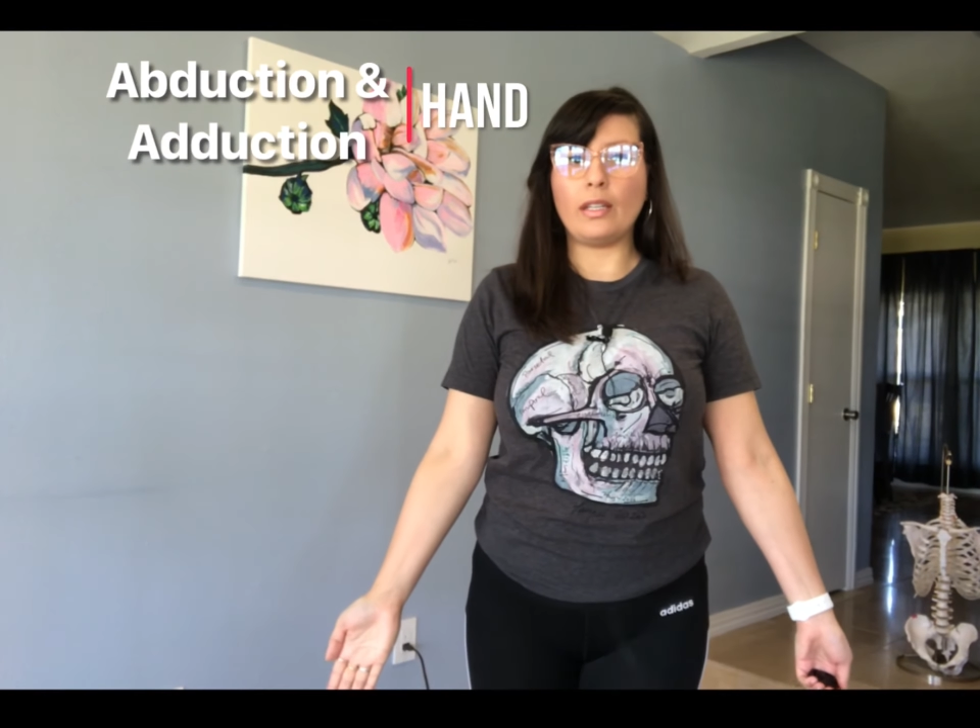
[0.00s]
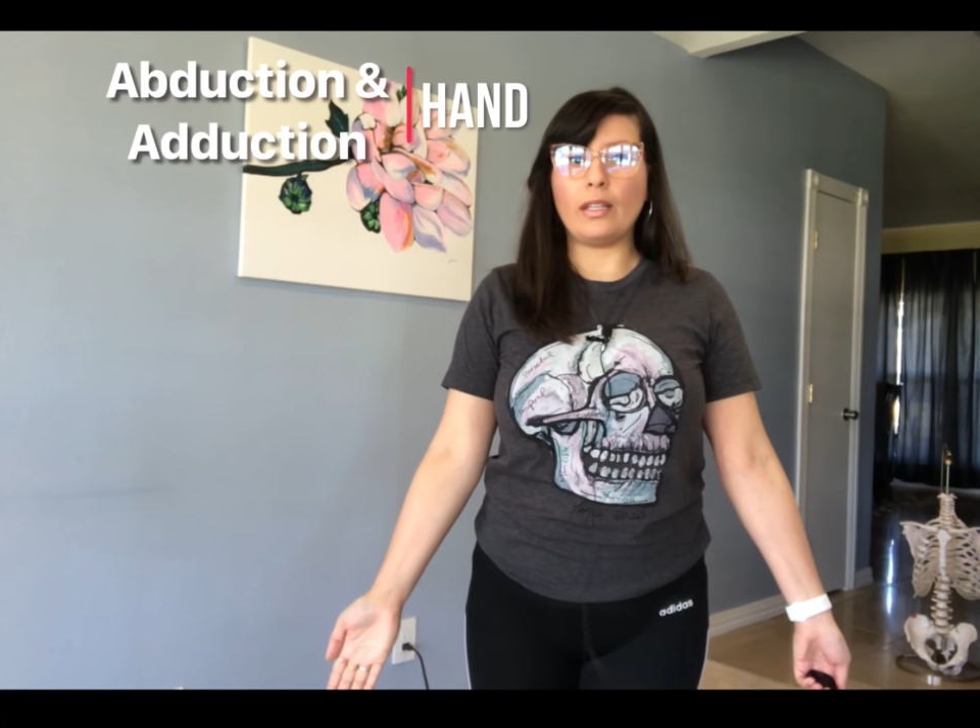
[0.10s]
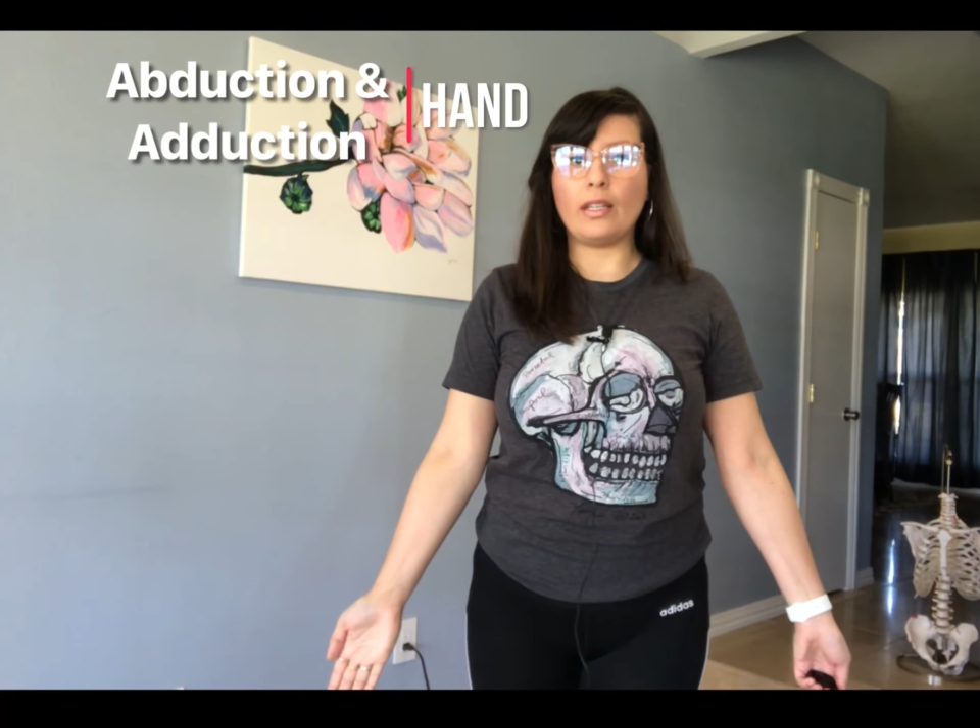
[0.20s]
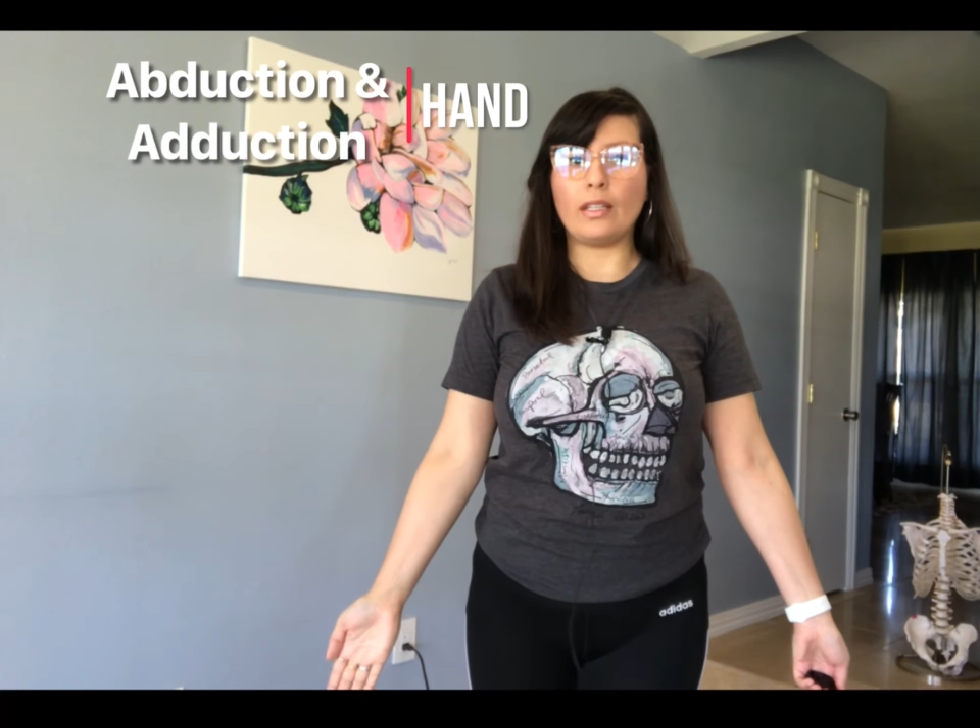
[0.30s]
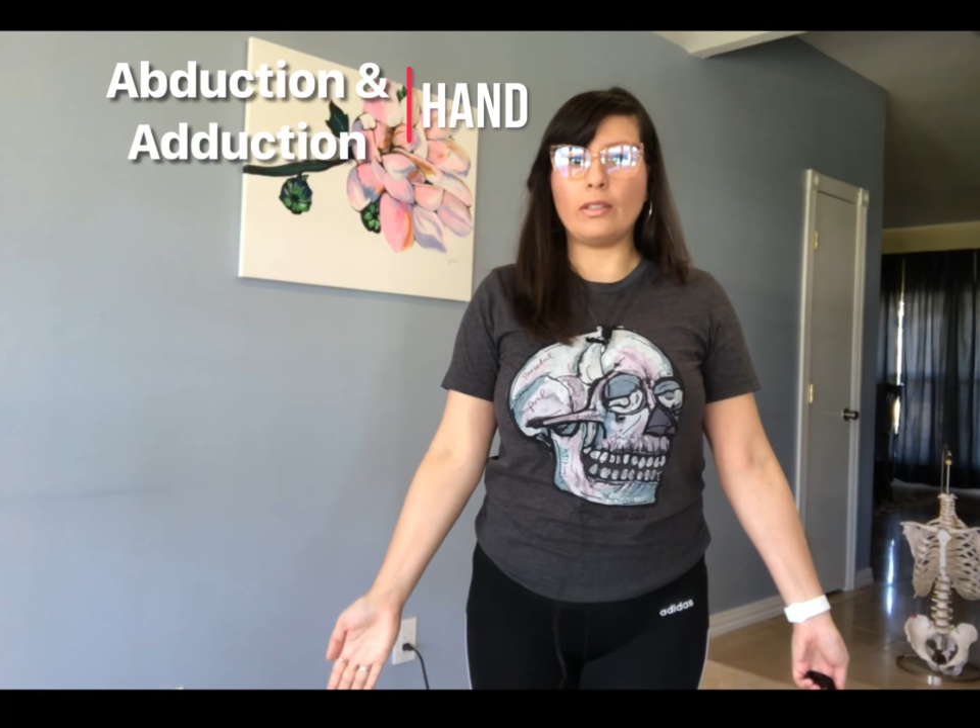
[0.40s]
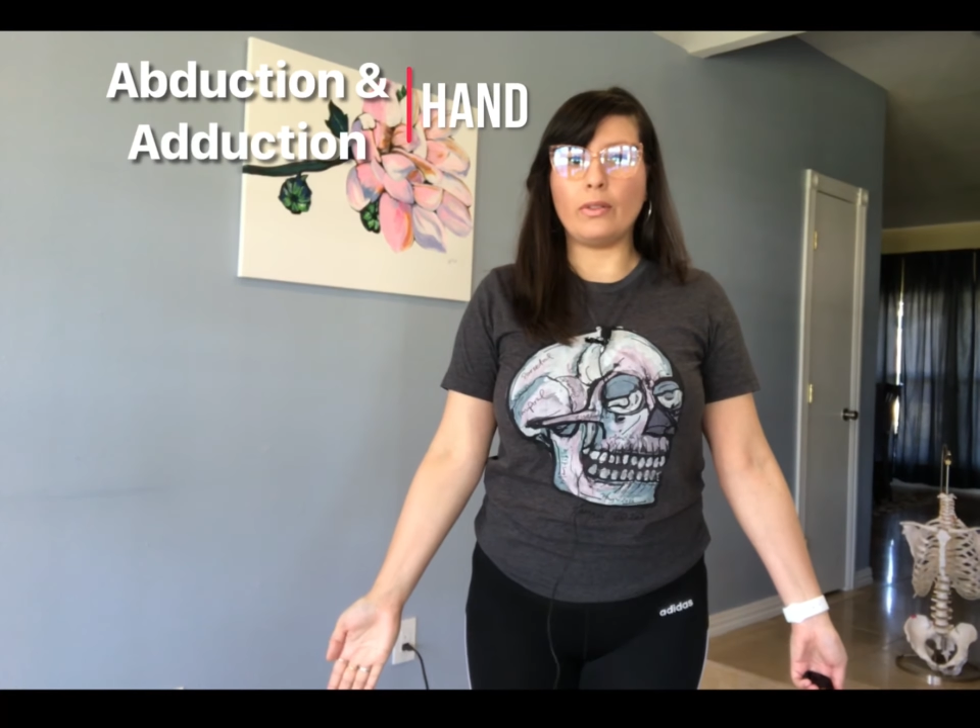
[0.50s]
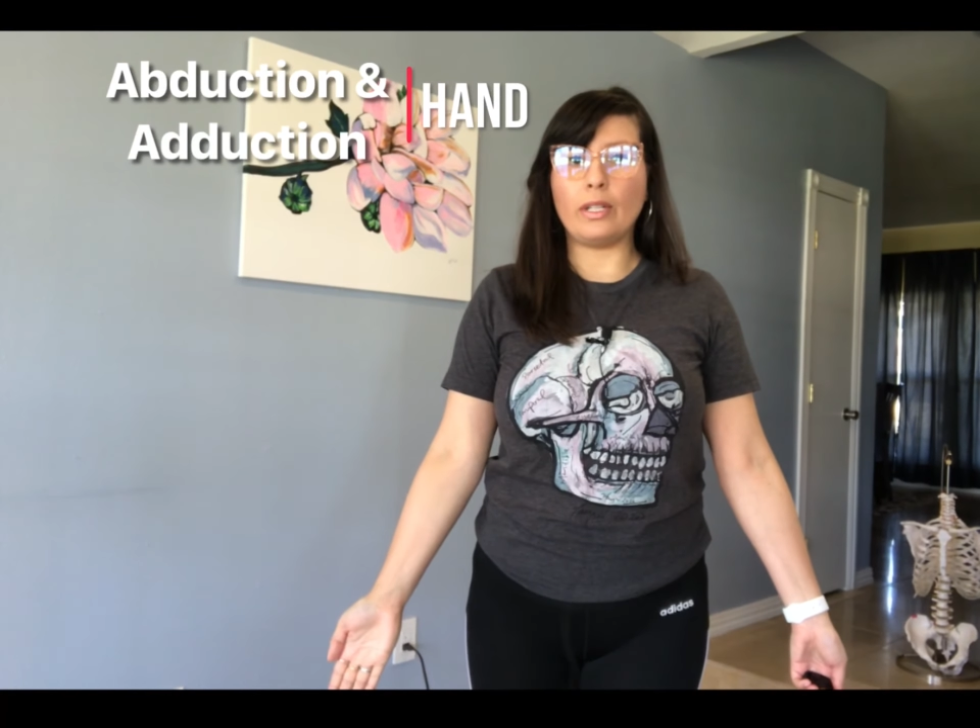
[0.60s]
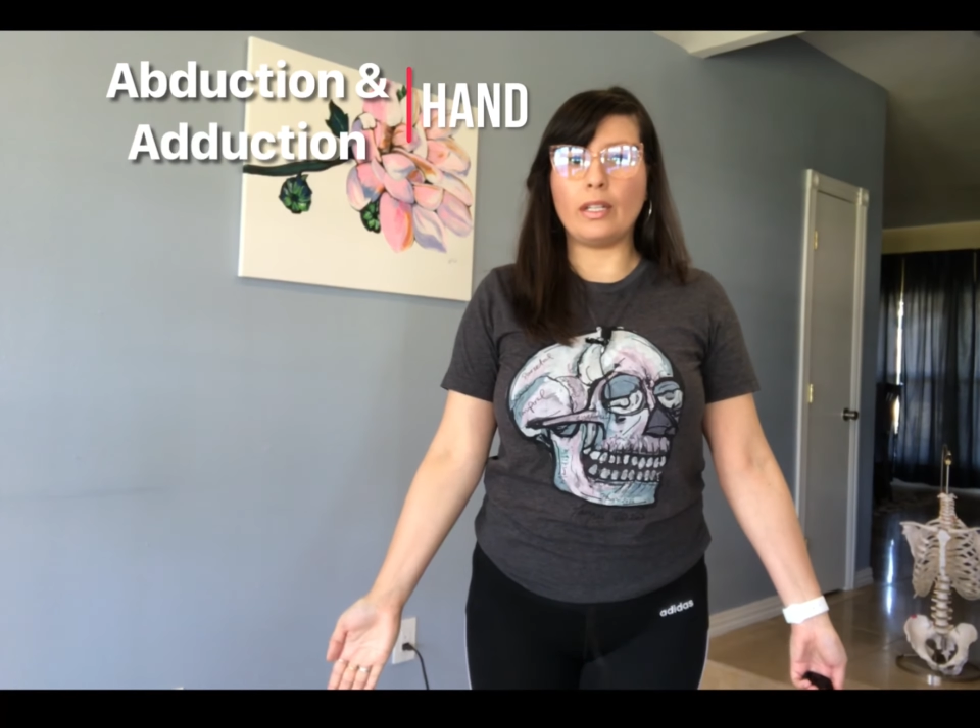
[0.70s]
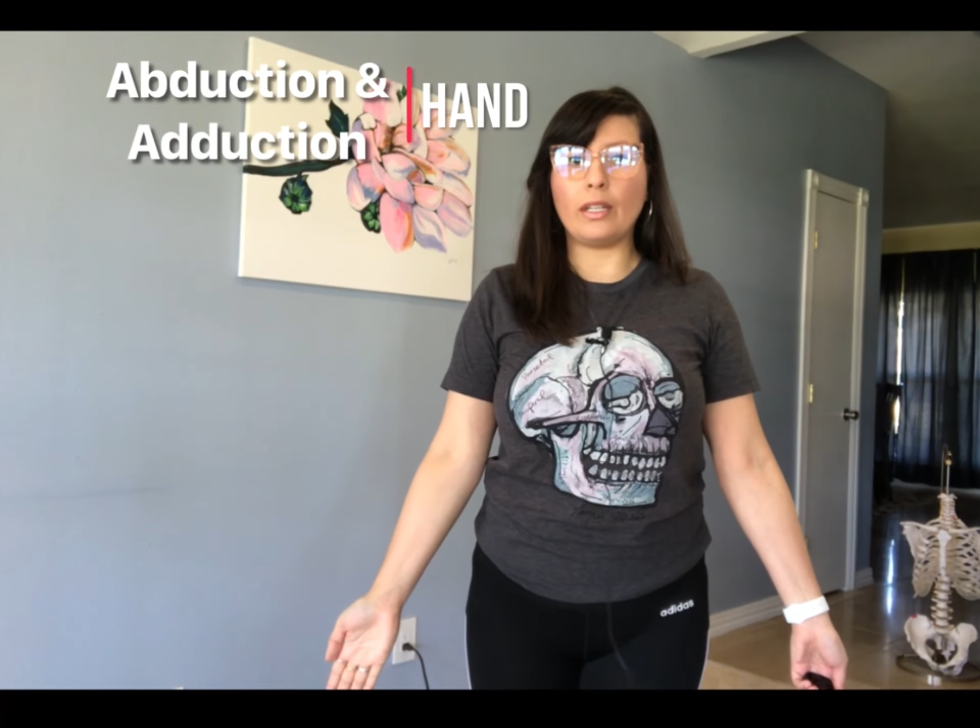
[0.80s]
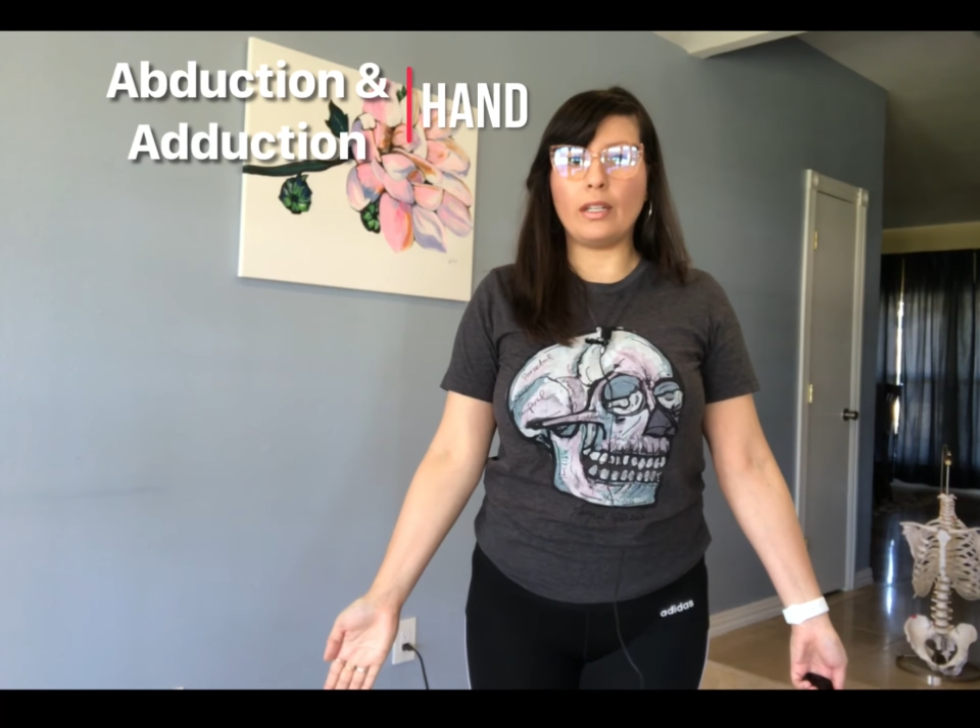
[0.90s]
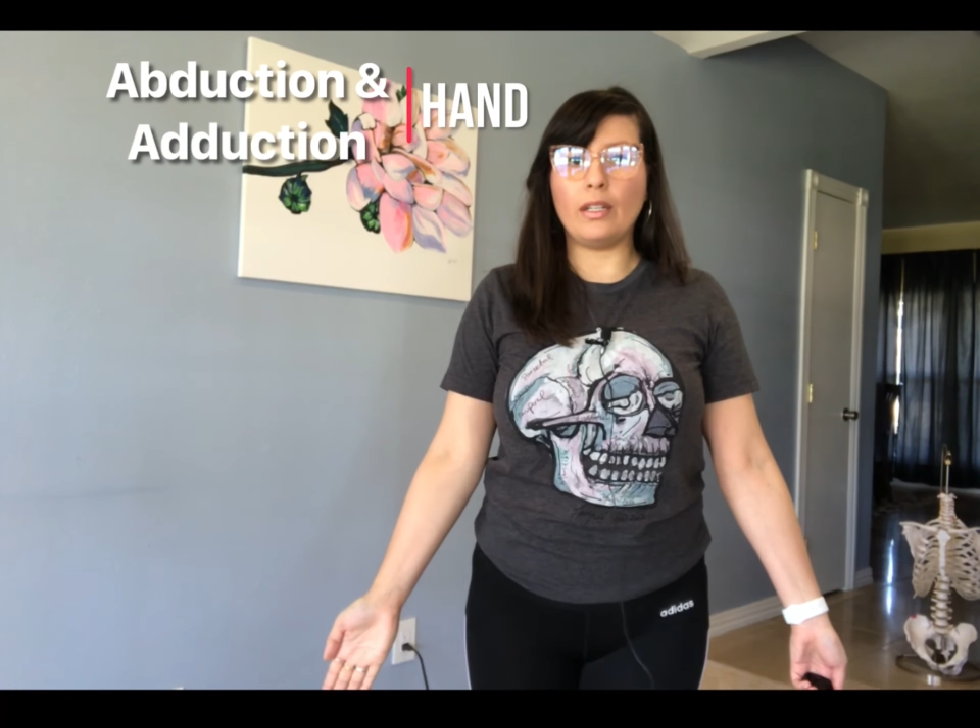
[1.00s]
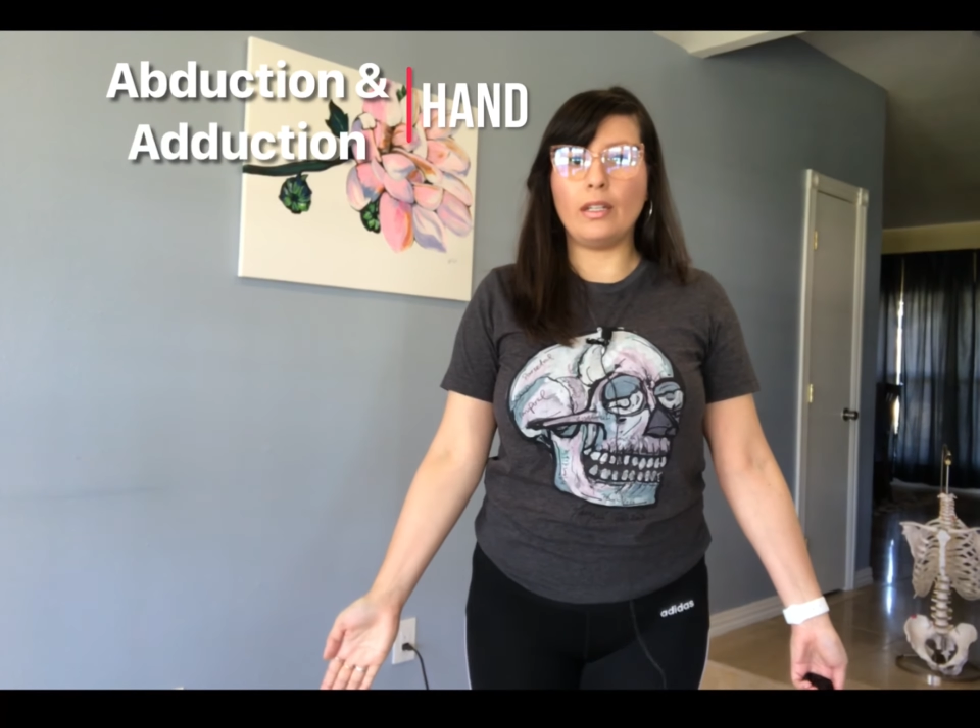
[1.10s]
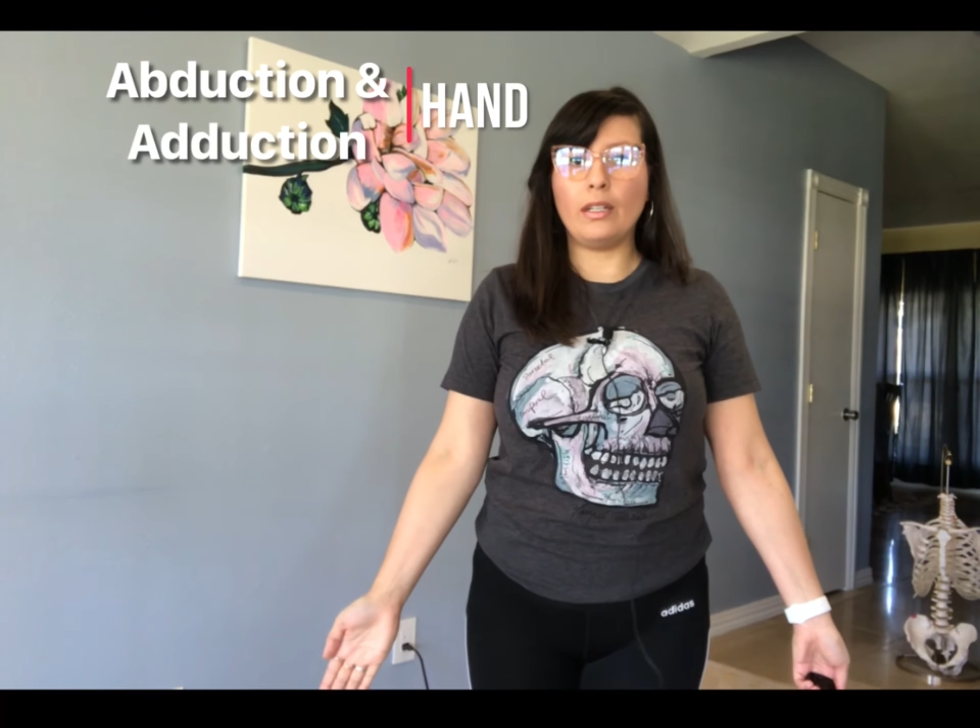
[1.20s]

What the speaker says: I can do it again.